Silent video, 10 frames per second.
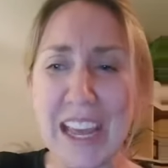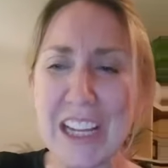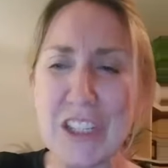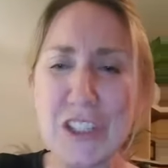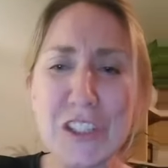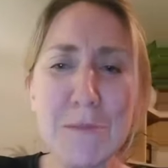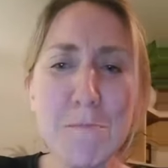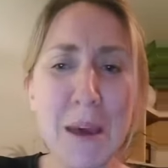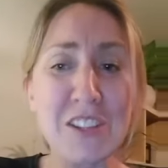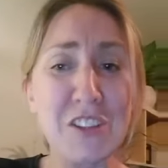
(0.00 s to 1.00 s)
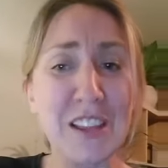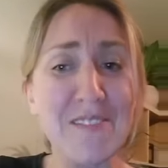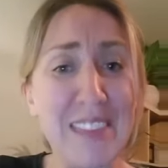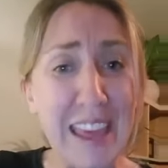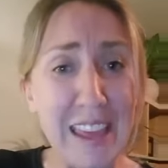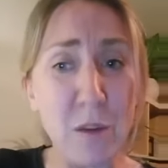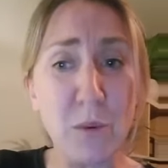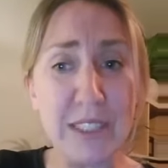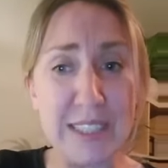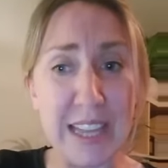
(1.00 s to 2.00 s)
It doesn't matter that they
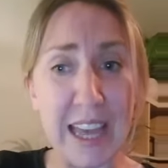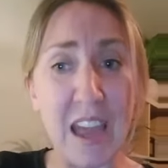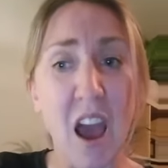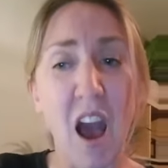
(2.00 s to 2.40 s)
would say